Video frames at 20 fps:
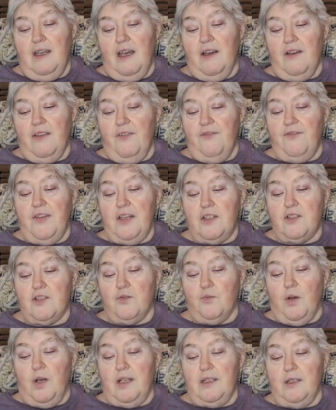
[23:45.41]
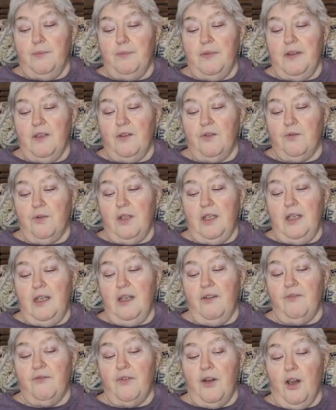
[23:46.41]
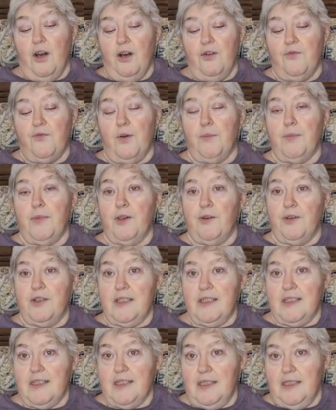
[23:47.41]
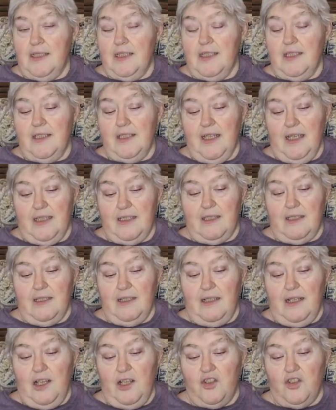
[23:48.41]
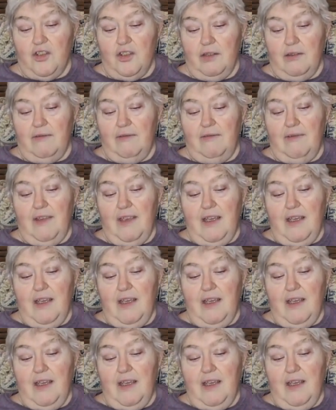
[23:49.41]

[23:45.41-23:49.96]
of the fish to wind up in the creek far from their intended destination.